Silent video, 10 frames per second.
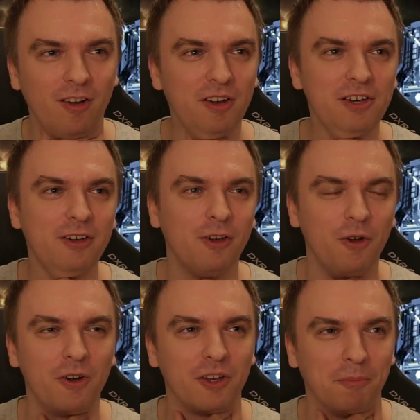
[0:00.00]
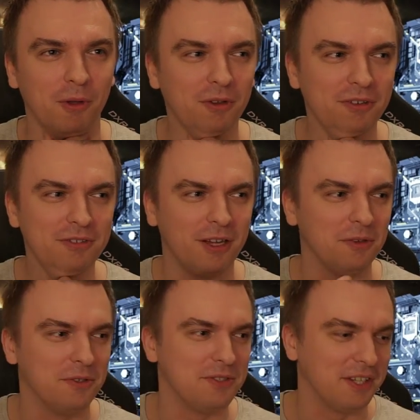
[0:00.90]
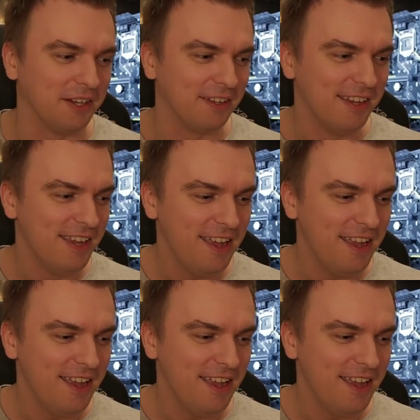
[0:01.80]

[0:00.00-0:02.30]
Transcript: unheardable or how do you say it.